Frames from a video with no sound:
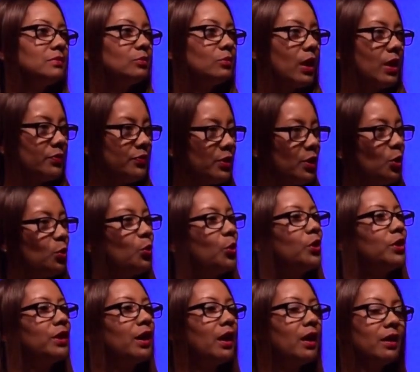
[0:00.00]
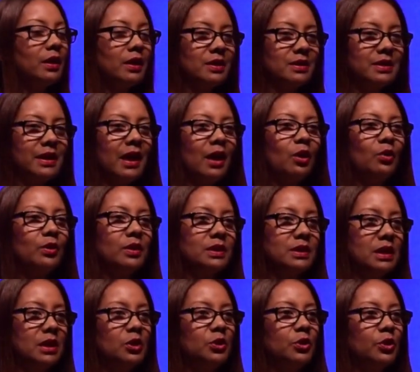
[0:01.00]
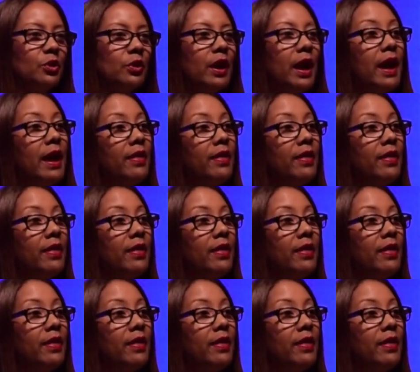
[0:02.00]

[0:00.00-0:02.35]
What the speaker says: Raphael Warnock is now the senator.